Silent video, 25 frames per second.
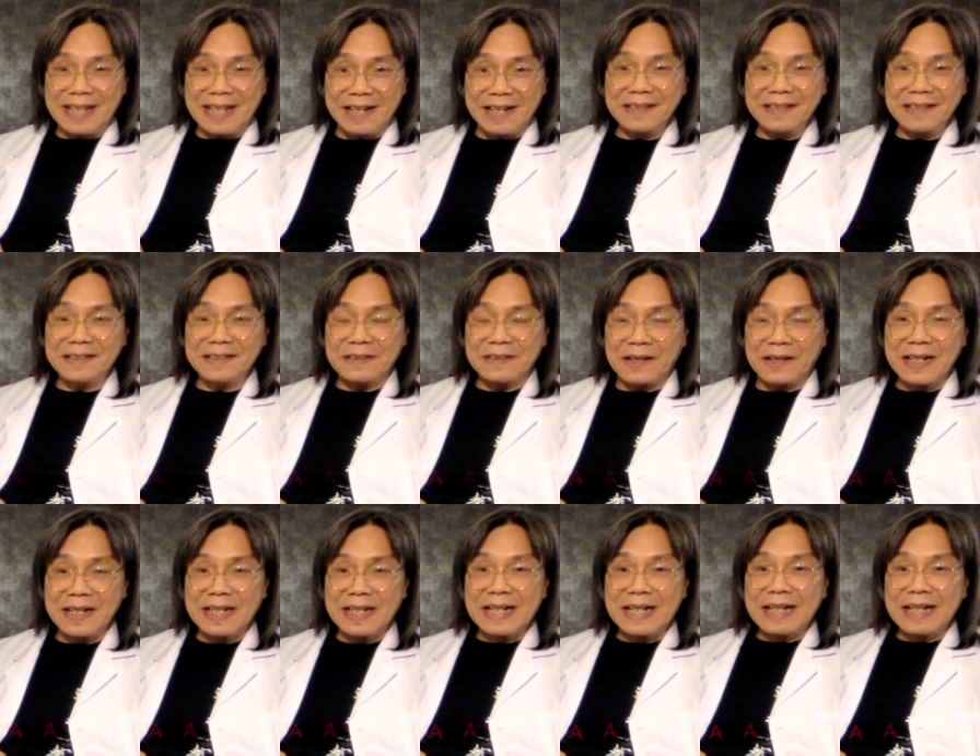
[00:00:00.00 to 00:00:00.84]
right?
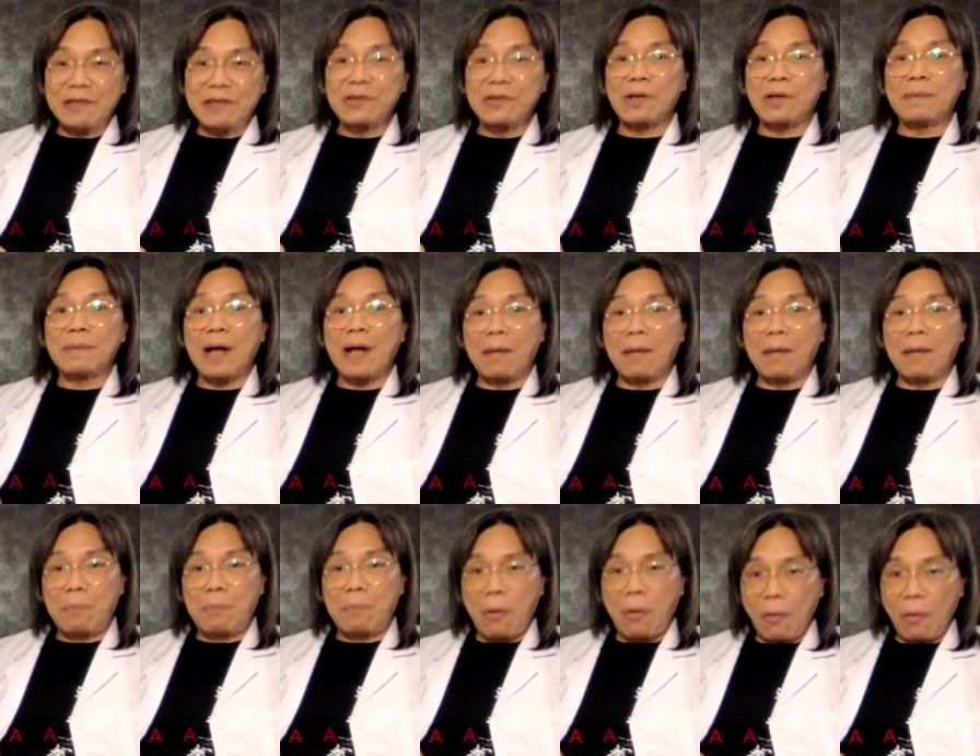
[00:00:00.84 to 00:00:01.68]
You're talking about
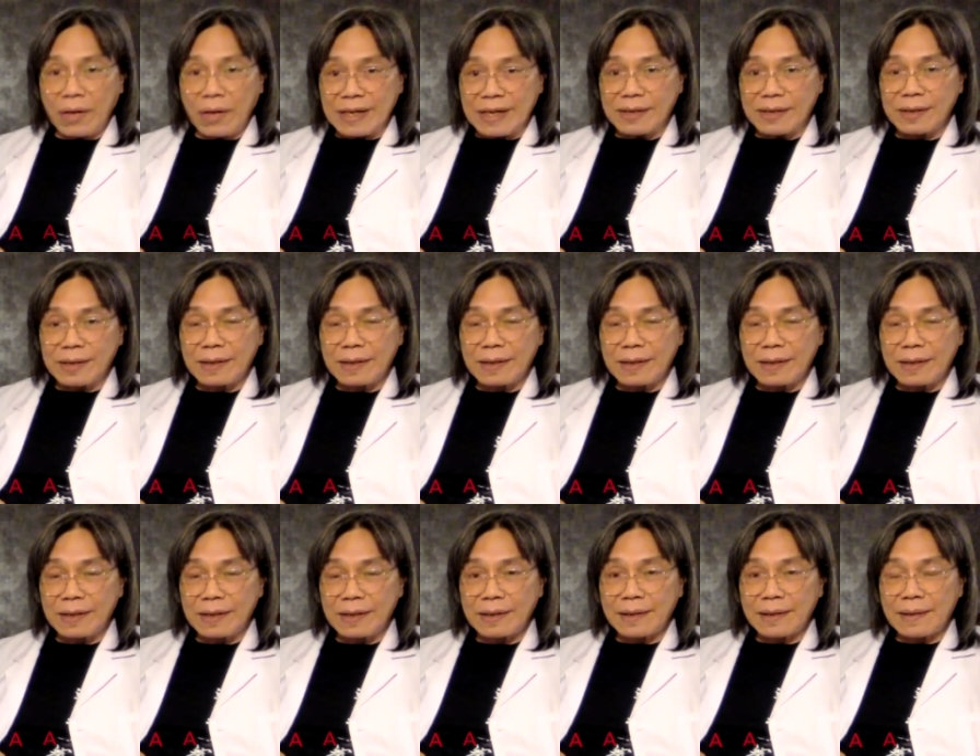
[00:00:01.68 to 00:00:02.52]
a point.
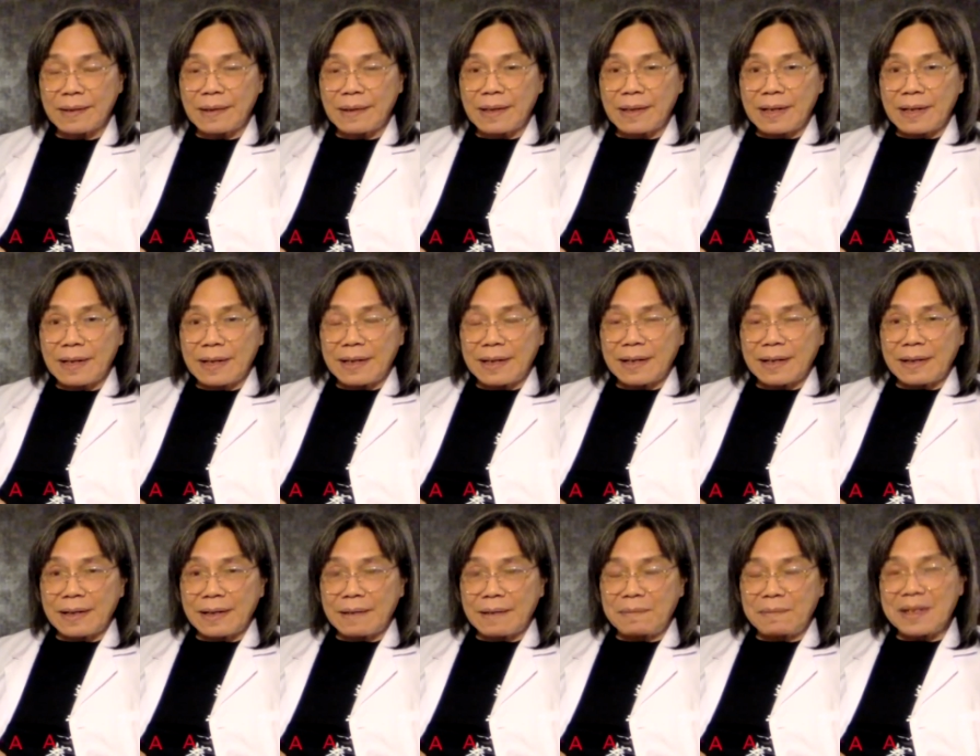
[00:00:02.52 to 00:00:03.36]

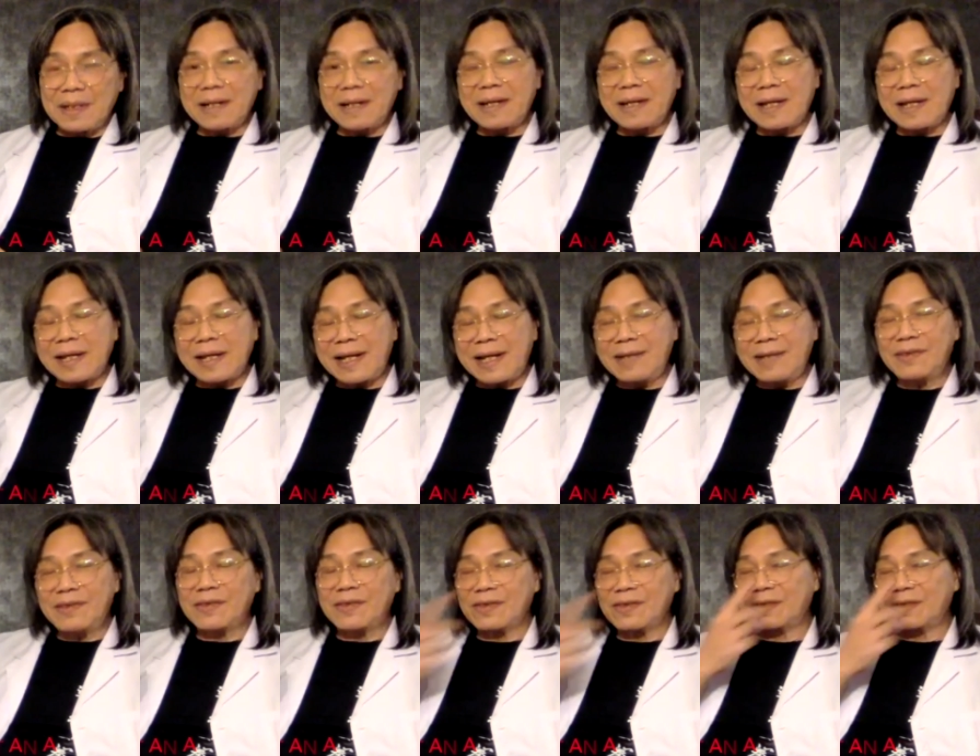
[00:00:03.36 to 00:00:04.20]
but
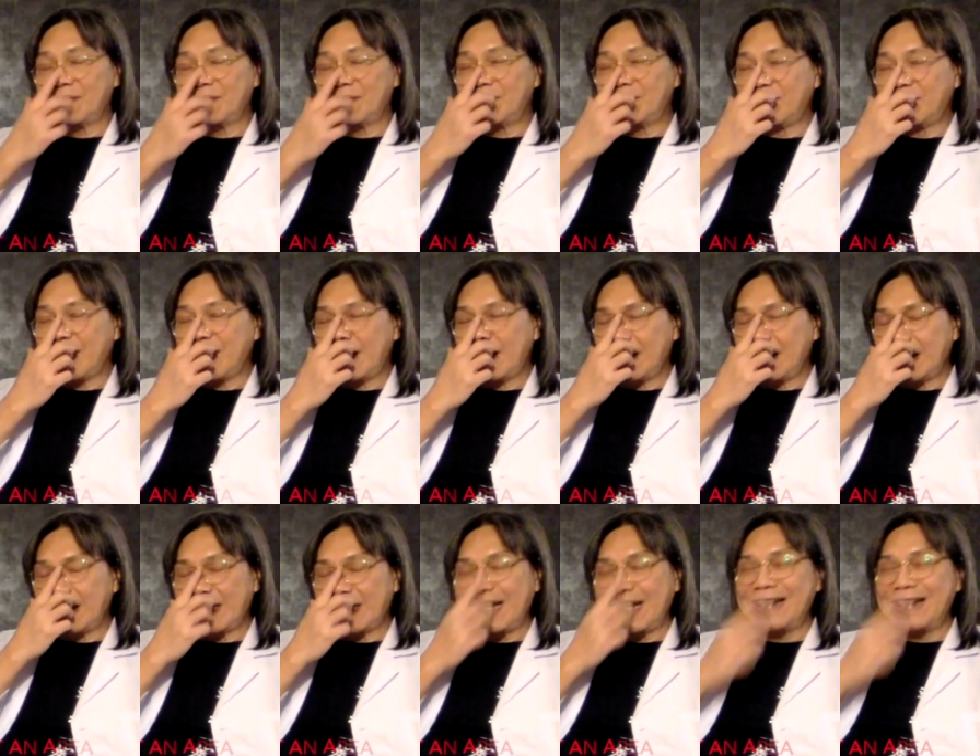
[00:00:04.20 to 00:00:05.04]
ancestors said
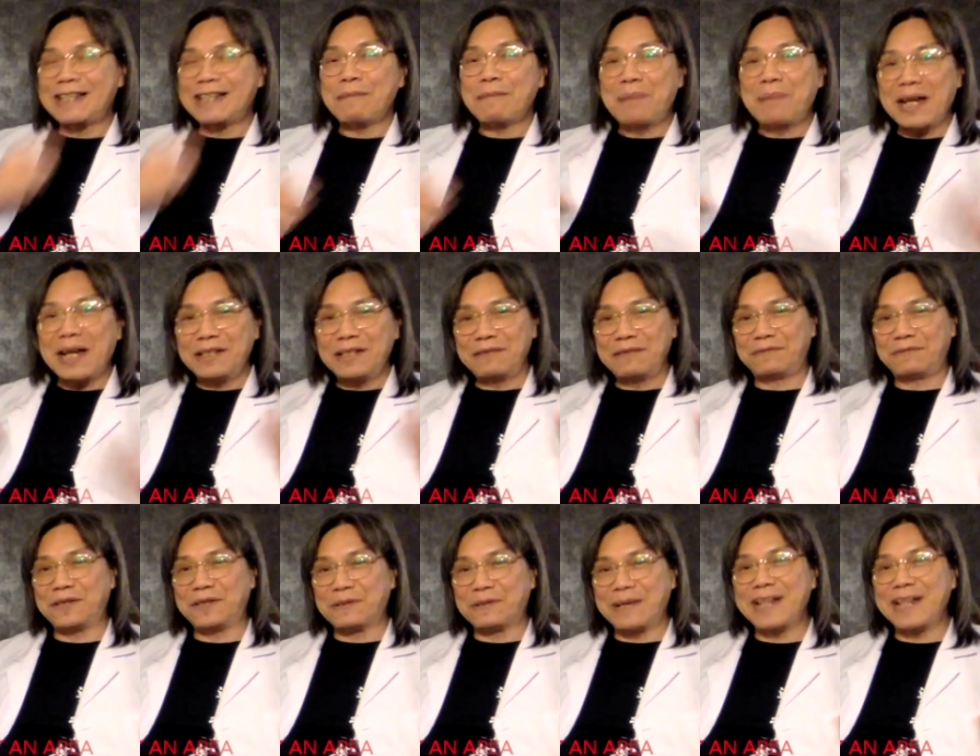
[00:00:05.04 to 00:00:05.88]
it's a petty
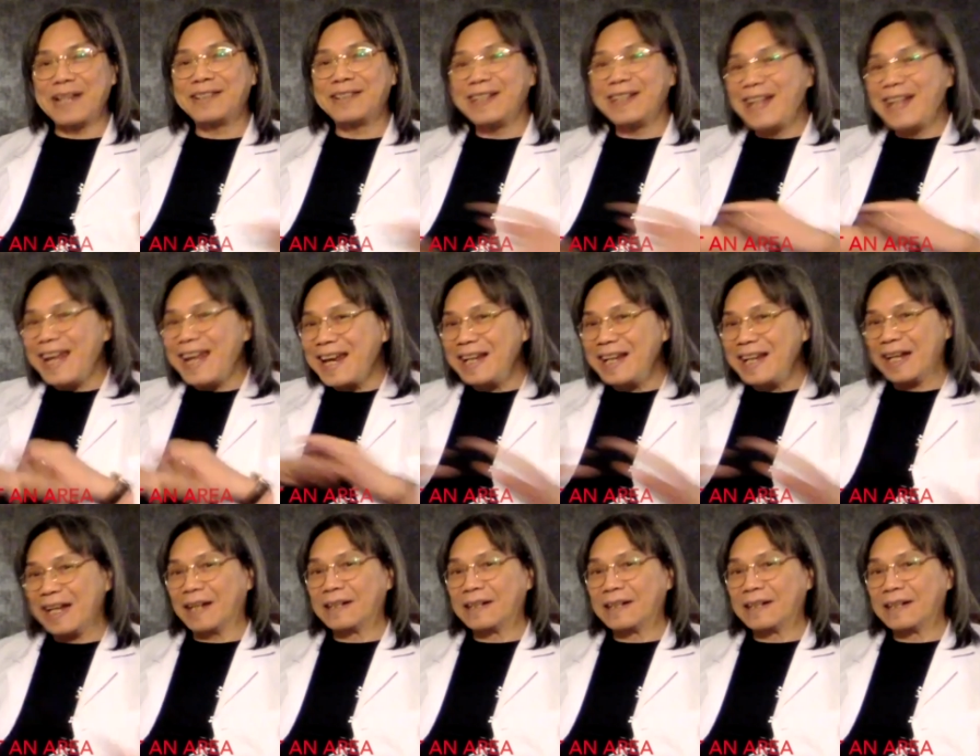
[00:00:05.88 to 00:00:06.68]
field, it's an area.